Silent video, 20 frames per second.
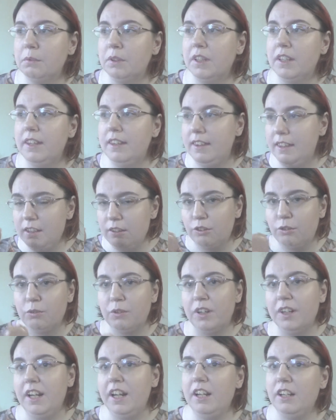this
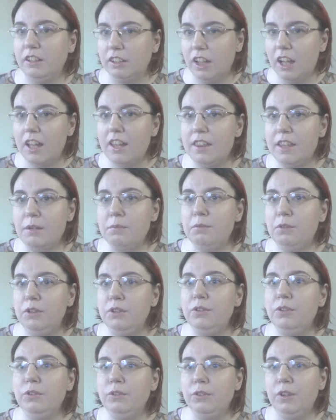one. And a lot of them
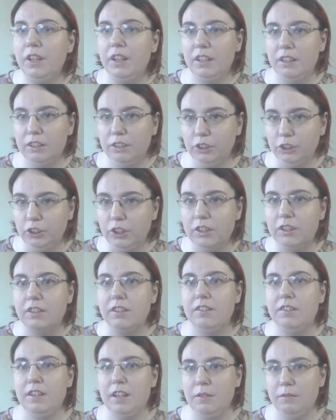do look the
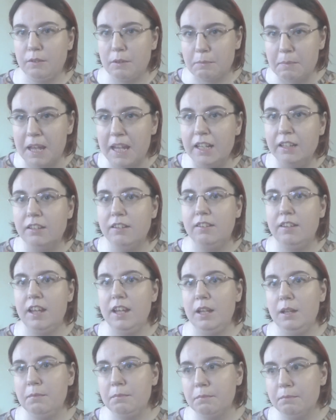same, compare the
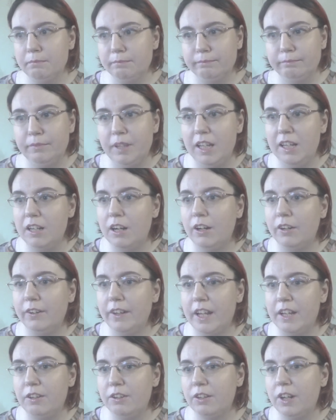same, and all
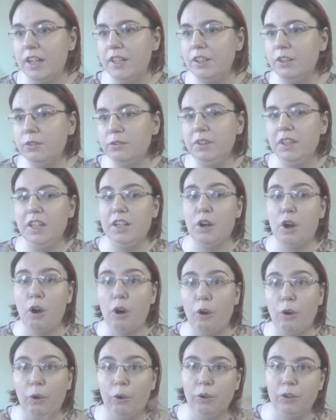that. So I don't need
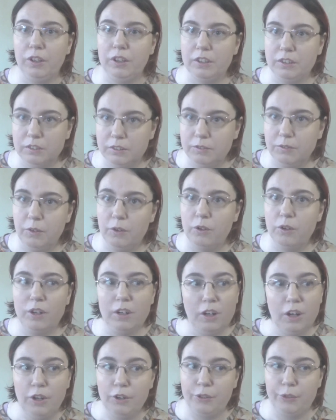all four or
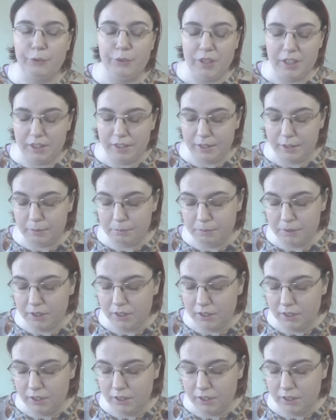all three of them.